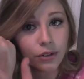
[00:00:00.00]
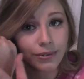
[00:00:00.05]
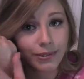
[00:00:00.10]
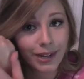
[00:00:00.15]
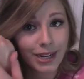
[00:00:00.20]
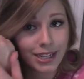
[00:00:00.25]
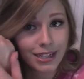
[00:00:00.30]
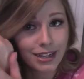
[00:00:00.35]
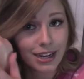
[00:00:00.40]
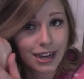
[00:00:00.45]

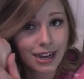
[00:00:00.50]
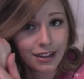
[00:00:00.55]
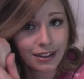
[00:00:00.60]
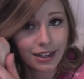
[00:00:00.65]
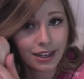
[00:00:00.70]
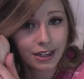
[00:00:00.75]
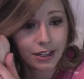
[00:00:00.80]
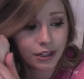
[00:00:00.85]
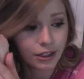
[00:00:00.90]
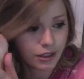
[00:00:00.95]
great
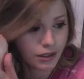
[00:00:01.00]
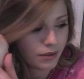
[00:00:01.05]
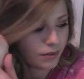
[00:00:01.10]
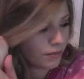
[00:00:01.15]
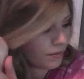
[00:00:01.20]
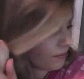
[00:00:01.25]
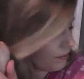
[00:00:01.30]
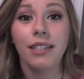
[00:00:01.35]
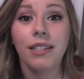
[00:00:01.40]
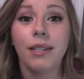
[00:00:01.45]
eyeliner.
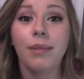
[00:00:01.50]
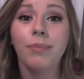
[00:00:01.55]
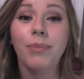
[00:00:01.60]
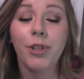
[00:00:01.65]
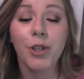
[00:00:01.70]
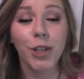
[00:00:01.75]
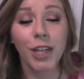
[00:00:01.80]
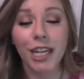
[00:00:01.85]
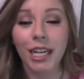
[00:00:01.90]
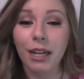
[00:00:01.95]
Some
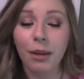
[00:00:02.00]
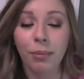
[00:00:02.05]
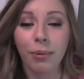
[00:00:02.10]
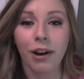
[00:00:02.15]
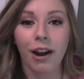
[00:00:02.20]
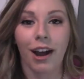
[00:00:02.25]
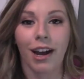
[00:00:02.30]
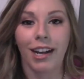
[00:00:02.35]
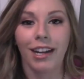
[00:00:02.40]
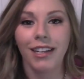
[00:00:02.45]
cheek
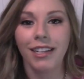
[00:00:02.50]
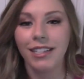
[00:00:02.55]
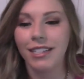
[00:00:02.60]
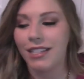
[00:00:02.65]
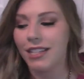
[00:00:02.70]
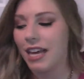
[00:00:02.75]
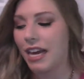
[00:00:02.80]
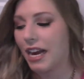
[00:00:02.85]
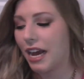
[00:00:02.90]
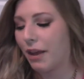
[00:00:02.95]
products
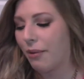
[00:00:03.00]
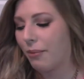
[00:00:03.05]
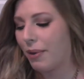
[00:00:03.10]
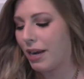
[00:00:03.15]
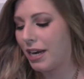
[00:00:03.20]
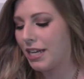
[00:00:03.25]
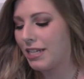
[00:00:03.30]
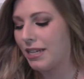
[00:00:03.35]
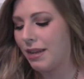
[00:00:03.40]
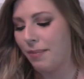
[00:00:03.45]
that I
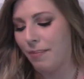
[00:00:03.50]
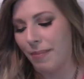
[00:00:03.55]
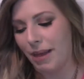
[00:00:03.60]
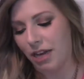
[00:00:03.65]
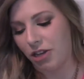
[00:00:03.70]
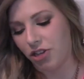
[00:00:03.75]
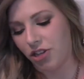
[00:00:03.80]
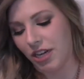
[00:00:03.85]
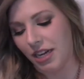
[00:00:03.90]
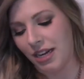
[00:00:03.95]
wanted to
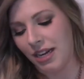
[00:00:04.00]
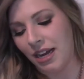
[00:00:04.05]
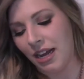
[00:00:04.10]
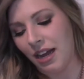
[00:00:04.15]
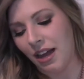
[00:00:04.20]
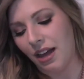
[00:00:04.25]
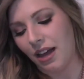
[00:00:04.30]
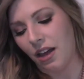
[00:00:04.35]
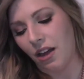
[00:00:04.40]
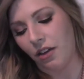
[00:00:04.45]
mention.
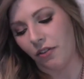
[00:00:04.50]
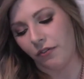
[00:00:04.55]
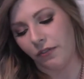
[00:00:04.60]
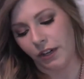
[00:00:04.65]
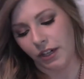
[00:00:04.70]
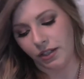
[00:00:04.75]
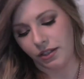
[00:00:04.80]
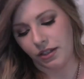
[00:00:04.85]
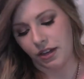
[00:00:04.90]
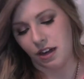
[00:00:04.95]

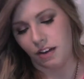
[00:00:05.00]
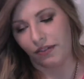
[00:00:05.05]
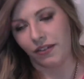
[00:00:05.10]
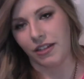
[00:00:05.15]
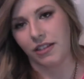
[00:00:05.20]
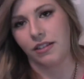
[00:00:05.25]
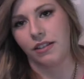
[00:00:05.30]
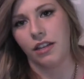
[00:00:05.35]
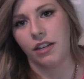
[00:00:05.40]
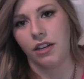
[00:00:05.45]
First off
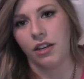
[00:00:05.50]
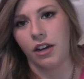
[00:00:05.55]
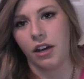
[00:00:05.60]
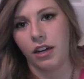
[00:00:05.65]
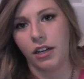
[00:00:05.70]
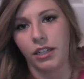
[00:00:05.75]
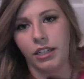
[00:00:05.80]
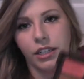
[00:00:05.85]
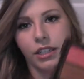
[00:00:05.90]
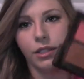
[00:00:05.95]
is the
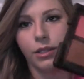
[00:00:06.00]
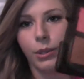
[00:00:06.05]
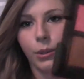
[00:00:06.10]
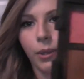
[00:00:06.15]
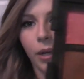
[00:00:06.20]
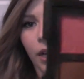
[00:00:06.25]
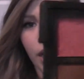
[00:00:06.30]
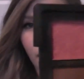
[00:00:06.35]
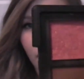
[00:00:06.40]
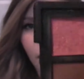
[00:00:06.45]
NARS
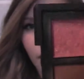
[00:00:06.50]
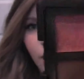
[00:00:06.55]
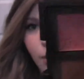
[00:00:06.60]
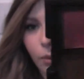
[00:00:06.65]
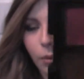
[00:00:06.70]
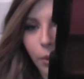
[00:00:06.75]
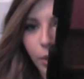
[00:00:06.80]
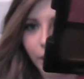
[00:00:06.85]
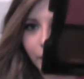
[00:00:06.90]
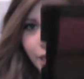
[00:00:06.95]

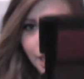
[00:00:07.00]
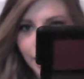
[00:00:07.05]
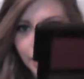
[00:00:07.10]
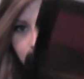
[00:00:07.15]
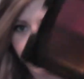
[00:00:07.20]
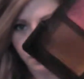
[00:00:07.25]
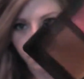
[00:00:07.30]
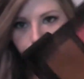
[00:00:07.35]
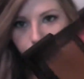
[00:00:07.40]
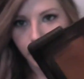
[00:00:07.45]

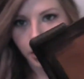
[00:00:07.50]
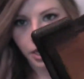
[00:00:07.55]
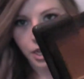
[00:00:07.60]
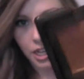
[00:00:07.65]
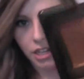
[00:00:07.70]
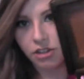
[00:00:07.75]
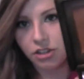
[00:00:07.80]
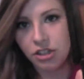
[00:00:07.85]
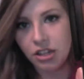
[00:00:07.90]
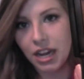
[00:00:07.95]
Orgasm
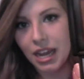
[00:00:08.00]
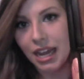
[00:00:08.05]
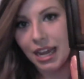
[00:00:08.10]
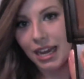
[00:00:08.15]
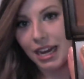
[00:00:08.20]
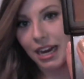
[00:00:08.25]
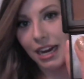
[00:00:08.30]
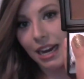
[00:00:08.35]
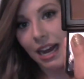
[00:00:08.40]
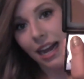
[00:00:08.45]
Blush,
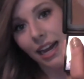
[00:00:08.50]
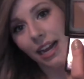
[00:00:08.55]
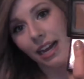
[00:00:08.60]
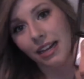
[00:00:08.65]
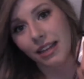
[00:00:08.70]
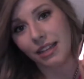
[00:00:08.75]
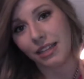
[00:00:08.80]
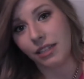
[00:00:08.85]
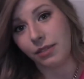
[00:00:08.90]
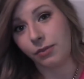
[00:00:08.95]
and I
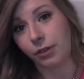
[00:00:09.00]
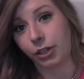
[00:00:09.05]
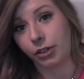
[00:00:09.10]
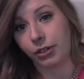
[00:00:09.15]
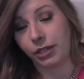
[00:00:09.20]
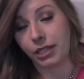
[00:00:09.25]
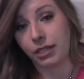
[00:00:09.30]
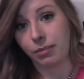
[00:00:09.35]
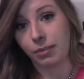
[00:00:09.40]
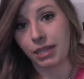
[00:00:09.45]
got this for
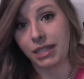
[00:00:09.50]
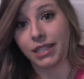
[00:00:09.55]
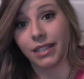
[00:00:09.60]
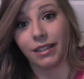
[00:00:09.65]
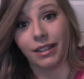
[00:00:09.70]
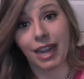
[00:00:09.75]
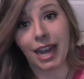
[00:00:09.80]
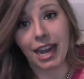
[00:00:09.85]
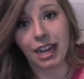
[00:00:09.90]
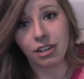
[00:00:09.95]
Christmas
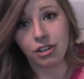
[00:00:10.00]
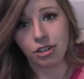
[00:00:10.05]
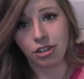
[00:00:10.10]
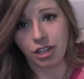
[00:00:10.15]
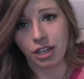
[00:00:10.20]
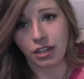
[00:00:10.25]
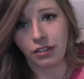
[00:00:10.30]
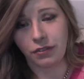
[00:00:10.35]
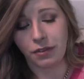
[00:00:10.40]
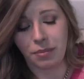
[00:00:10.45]

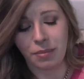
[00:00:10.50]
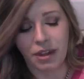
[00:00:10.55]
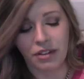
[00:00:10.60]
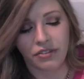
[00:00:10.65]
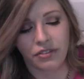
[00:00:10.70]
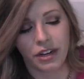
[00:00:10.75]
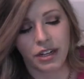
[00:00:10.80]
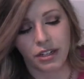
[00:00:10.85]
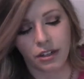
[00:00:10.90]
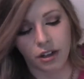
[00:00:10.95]
last year from my
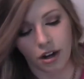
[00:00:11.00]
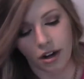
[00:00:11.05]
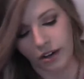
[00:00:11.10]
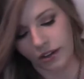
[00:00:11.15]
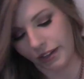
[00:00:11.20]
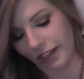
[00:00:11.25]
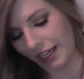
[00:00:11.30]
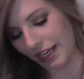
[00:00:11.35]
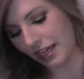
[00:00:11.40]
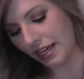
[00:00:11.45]
friend
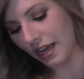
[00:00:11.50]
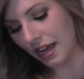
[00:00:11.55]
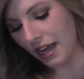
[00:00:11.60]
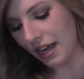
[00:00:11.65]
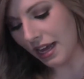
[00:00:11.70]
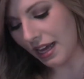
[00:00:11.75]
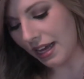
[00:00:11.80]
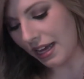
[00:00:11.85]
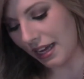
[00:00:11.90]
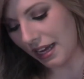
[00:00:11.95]
Carly,
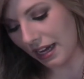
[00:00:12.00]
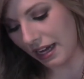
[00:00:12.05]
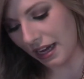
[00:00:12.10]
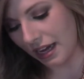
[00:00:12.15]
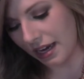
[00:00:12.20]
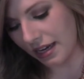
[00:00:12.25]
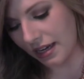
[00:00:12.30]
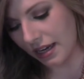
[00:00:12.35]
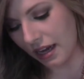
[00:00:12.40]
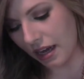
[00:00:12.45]

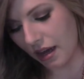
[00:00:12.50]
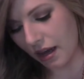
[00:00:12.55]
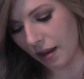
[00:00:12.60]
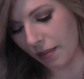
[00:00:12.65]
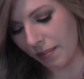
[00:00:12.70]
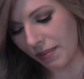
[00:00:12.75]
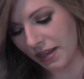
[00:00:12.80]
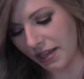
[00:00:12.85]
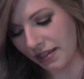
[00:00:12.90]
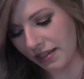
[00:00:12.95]
and
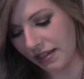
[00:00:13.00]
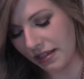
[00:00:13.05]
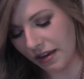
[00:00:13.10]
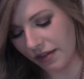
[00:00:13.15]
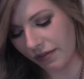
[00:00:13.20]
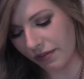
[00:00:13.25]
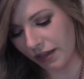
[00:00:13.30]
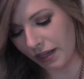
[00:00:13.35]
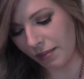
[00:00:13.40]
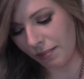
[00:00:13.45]
this
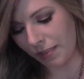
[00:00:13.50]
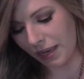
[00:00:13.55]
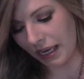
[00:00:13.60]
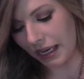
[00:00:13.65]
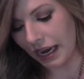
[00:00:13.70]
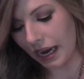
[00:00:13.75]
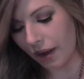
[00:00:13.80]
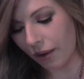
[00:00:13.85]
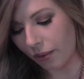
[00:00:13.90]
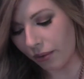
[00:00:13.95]
definitely
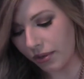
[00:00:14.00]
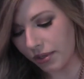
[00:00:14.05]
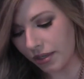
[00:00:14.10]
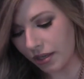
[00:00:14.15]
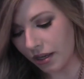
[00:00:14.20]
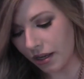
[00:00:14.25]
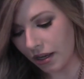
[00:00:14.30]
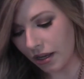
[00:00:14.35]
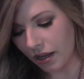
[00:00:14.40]
beat out